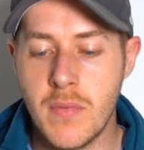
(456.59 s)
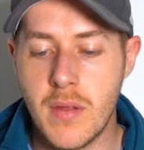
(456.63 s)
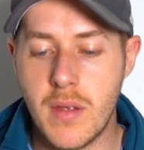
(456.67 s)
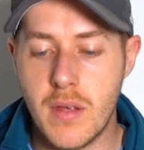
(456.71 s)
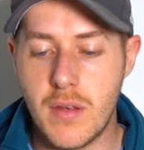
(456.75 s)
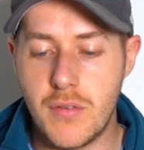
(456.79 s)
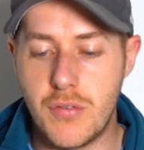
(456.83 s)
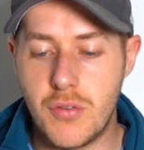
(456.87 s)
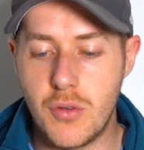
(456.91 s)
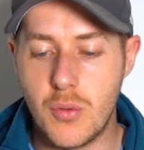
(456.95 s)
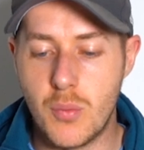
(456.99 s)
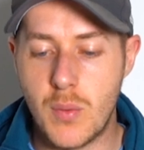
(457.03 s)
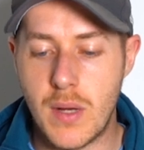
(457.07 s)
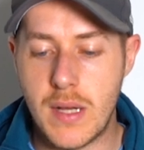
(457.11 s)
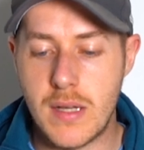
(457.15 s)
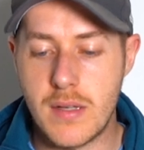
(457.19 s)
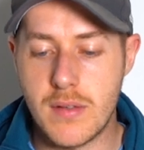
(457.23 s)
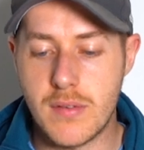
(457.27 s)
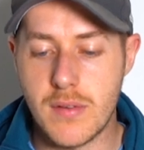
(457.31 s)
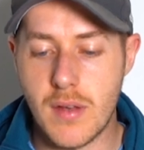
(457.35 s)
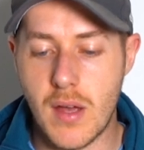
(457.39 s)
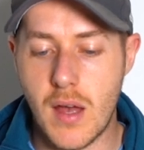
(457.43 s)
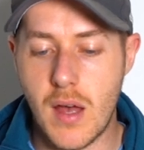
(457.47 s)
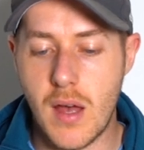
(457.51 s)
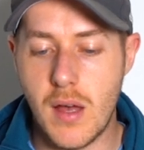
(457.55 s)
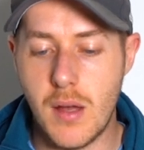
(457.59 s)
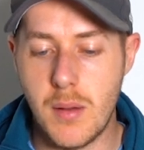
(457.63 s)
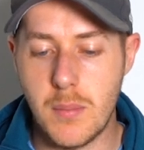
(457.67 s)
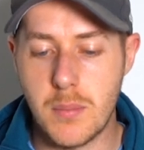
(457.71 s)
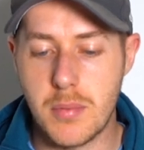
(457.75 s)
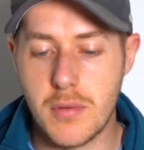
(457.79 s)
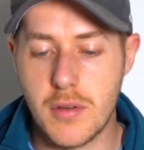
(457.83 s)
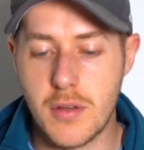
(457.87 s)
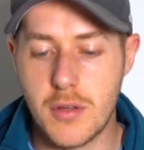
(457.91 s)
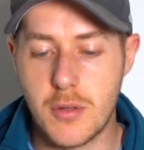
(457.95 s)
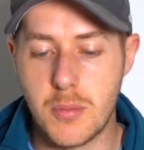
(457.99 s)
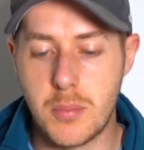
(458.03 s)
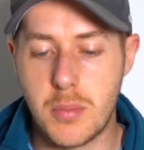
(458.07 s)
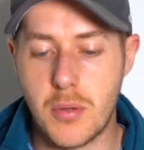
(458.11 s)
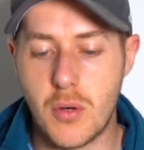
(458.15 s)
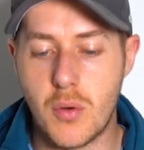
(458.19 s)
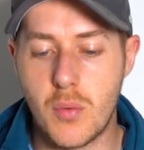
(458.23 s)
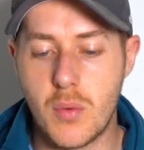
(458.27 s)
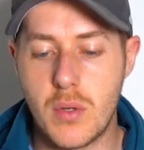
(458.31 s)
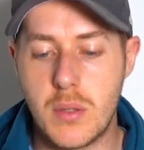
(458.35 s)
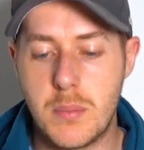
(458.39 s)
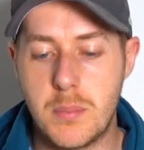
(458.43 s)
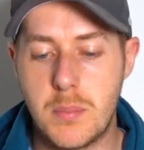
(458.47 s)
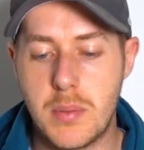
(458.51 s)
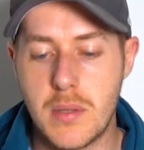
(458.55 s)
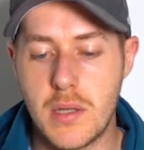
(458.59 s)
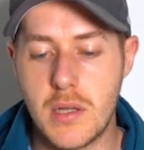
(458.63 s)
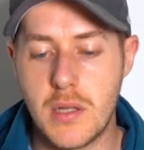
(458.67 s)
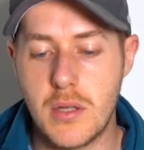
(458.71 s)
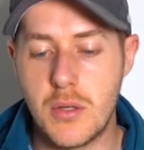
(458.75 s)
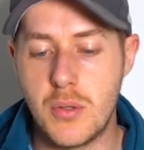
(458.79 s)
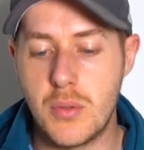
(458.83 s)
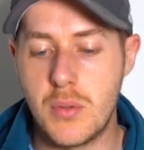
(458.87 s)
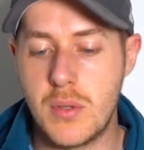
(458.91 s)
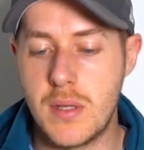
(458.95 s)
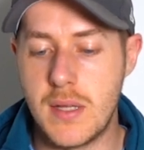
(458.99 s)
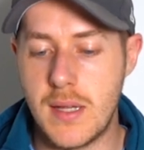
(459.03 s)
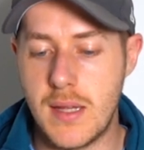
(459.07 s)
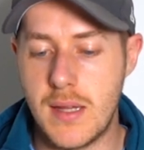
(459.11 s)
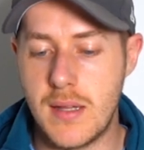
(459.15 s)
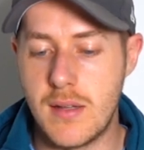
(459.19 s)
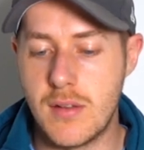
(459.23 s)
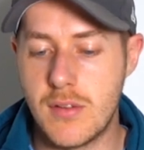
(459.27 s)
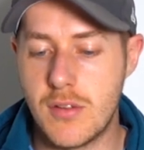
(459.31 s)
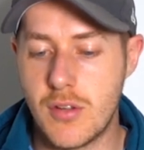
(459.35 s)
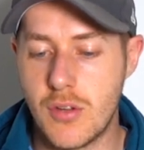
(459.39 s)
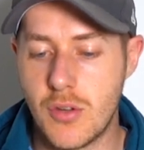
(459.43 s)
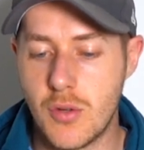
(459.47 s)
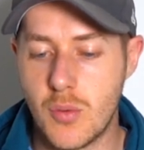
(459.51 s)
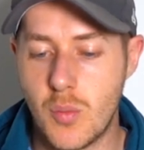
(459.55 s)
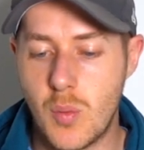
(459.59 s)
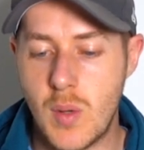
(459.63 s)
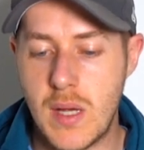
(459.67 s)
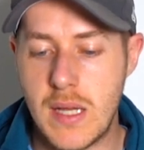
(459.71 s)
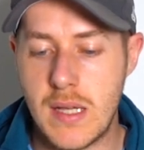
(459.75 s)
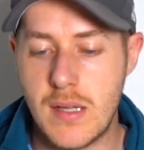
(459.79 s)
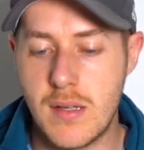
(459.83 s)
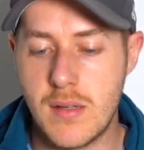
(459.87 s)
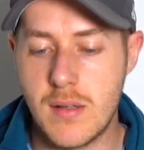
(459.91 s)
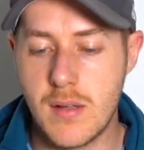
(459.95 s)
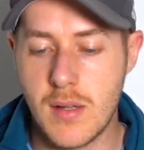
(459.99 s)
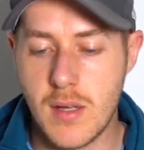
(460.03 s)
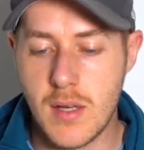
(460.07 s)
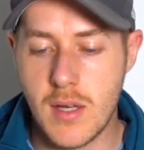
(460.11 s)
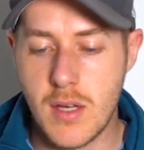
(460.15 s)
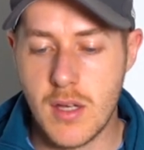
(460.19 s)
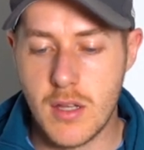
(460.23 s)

If you went up, the ball would balloon into the wind.